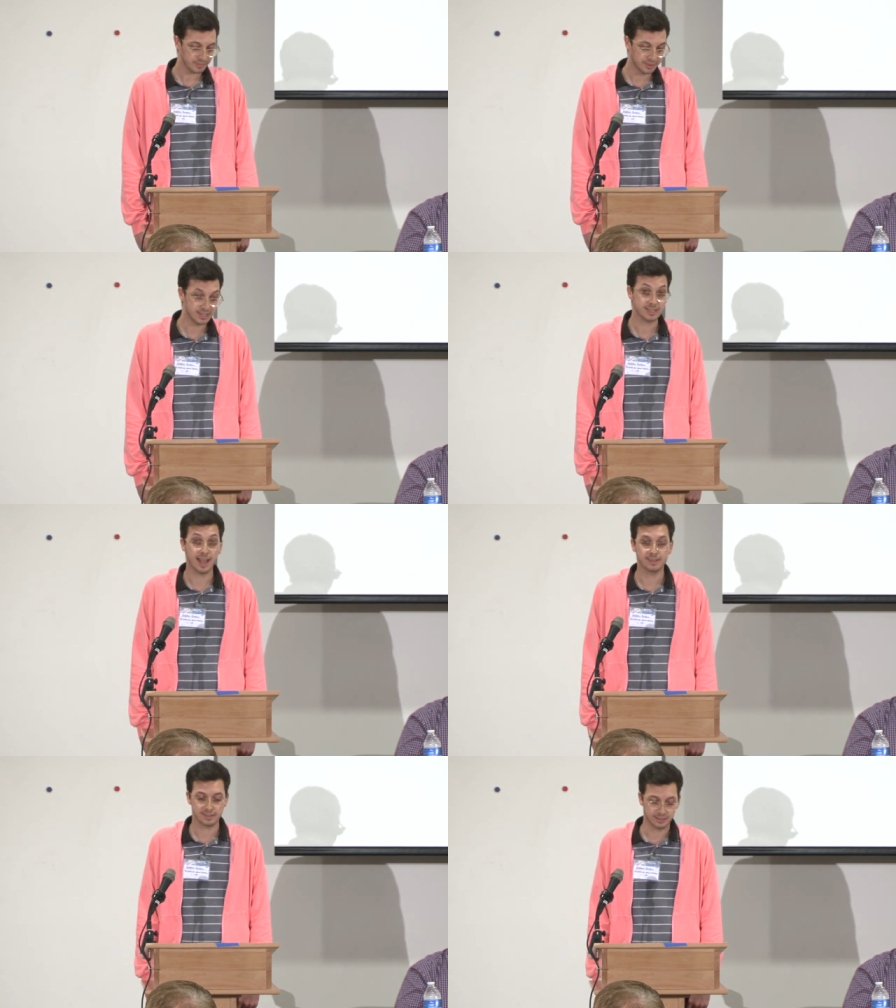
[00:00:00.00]
This
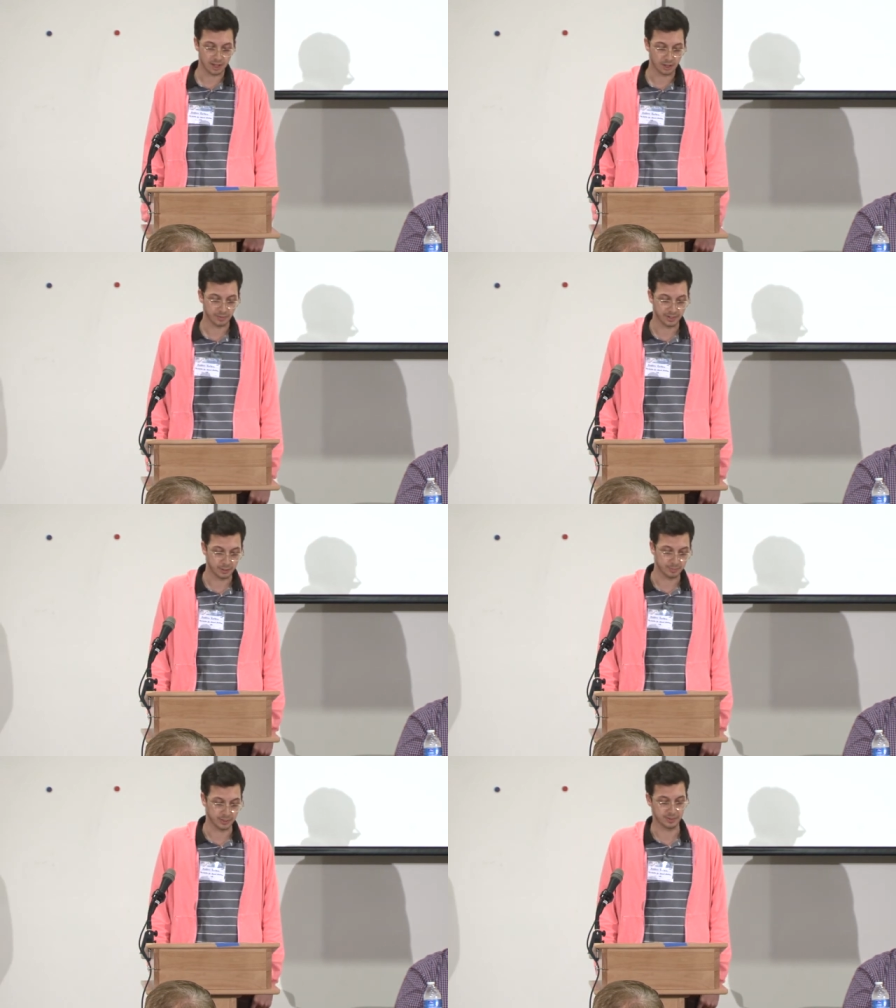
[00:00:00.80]
adds to the already
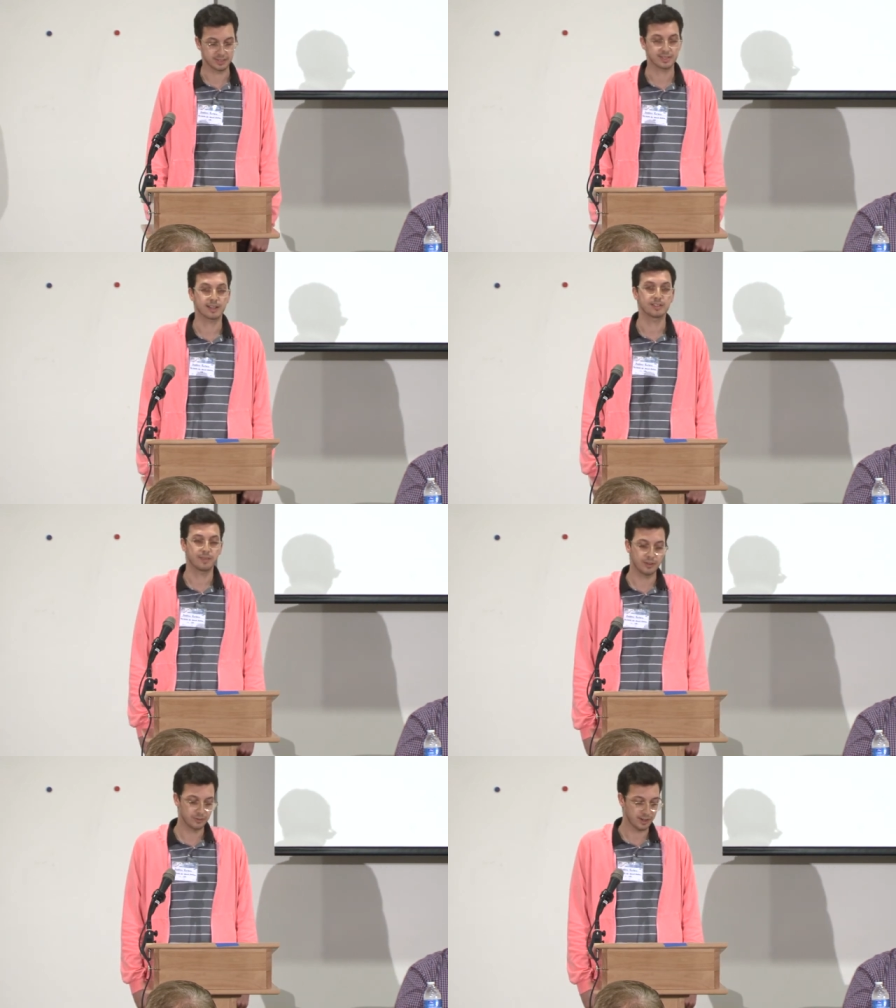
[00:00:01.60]
bloated sex
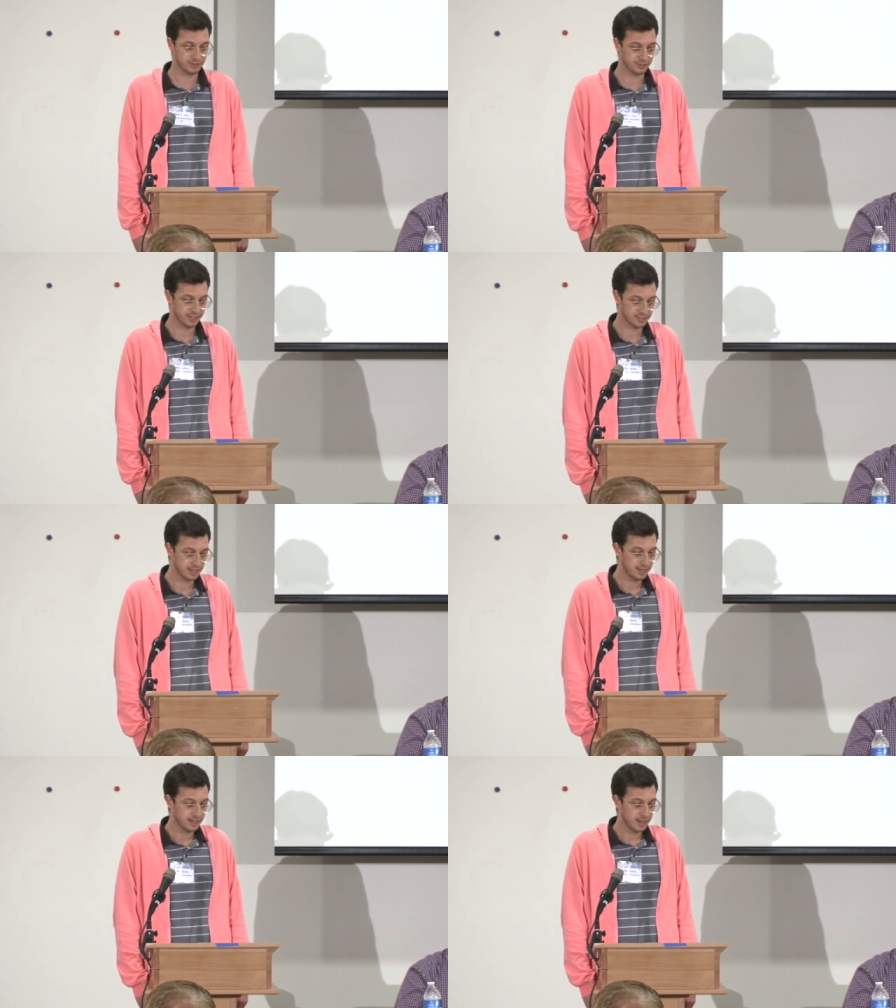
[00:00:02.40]
offender registries,
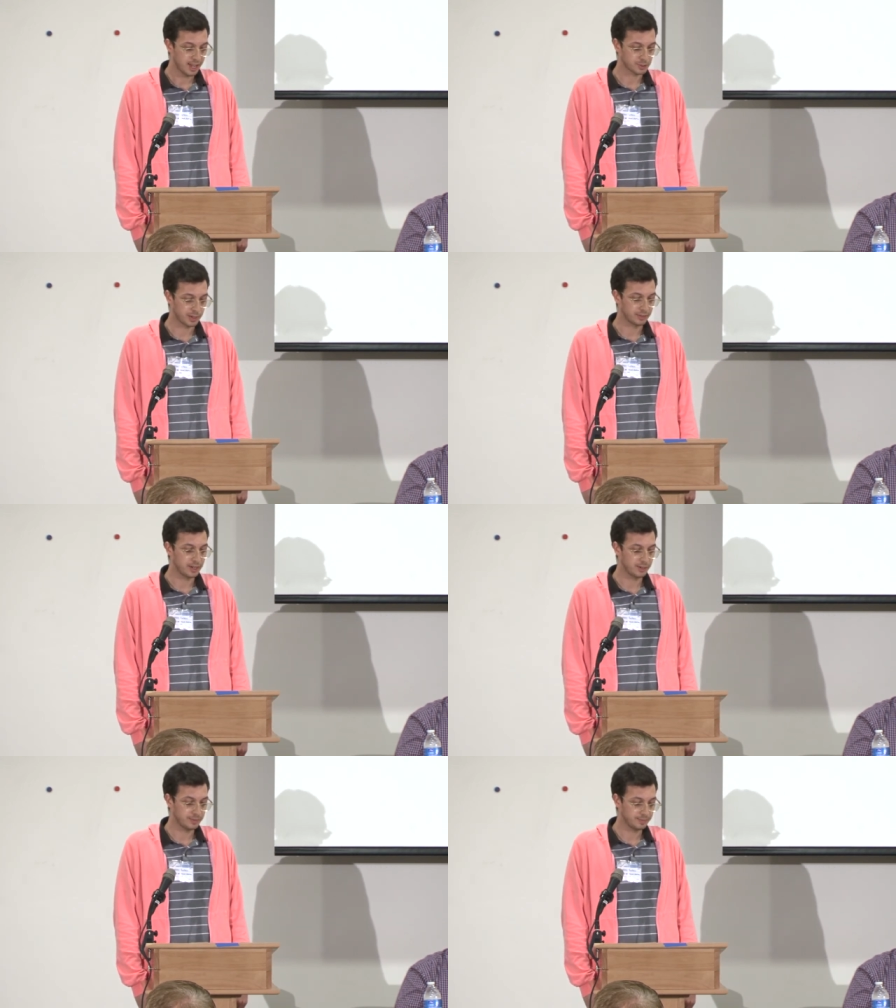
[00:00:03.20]
as we all
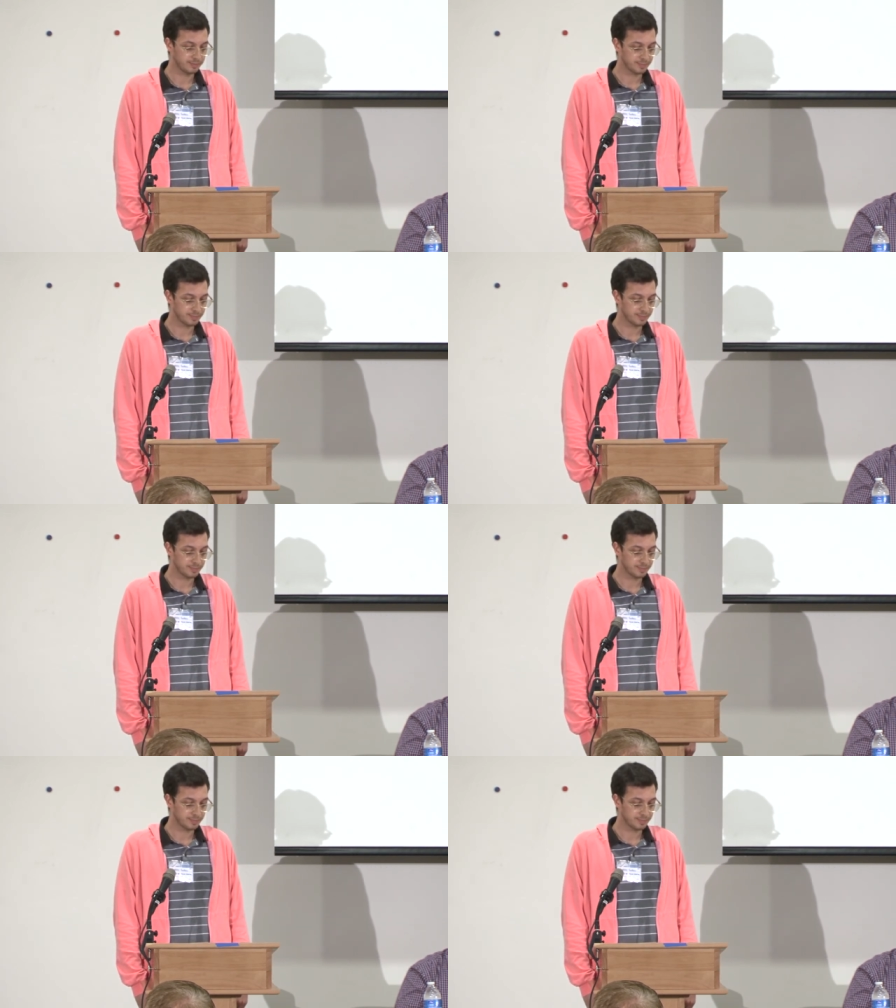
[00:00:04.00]
know,